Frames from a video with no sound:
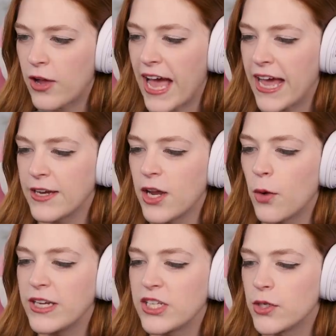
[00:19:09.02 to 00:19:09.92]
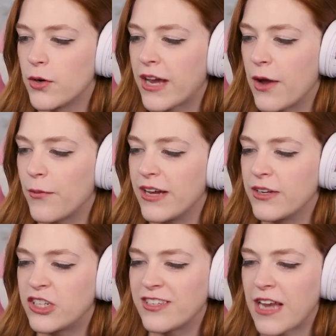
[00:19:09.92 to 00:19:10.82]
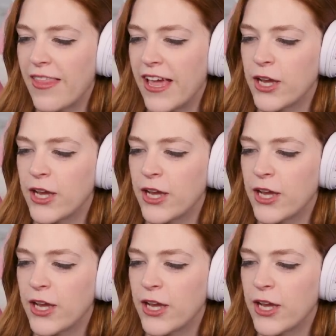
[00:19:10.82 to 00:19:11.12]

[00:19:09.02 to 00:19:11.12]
Okay, no, we do. Okay, we she's not